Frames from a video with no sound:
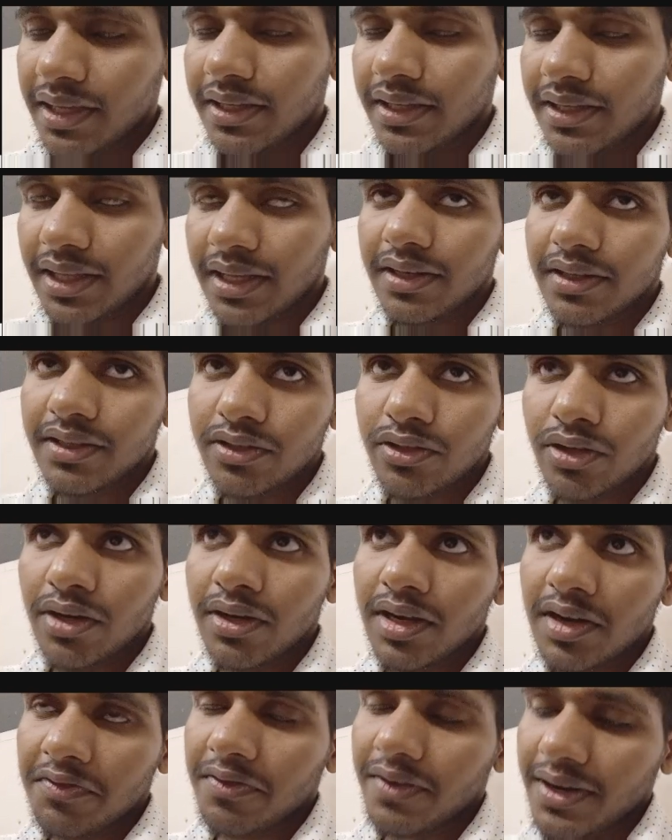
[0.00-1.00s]
that you are
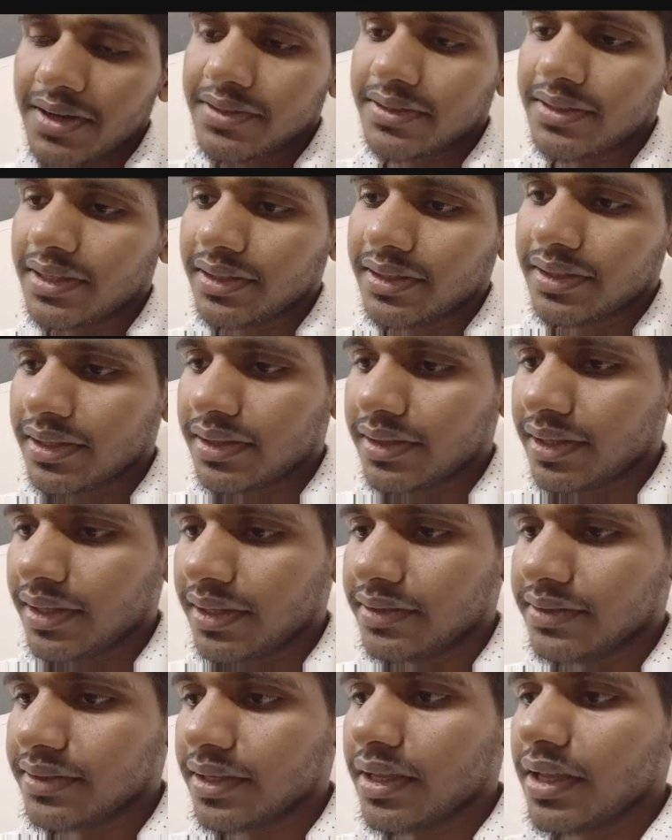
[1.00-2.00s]
referencing the
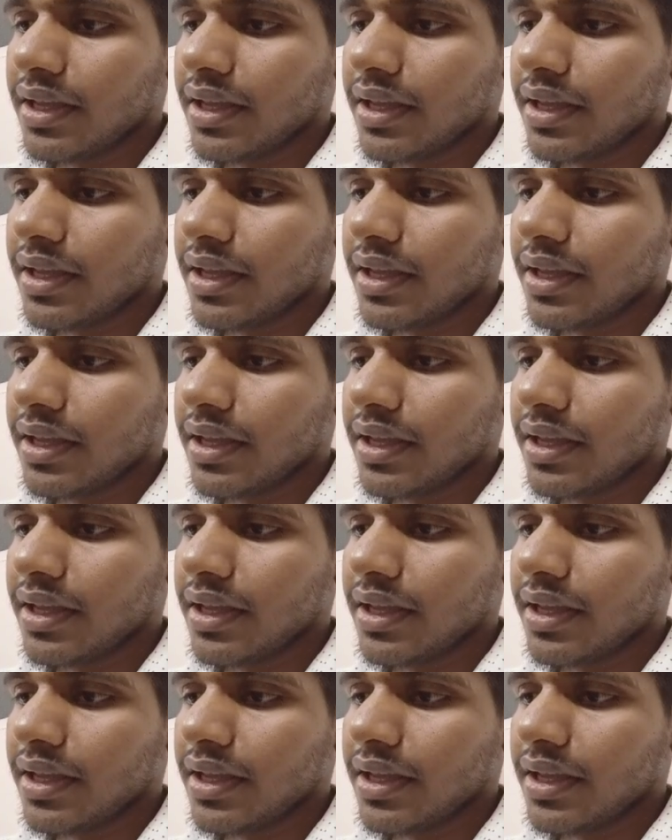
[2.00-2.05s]
things.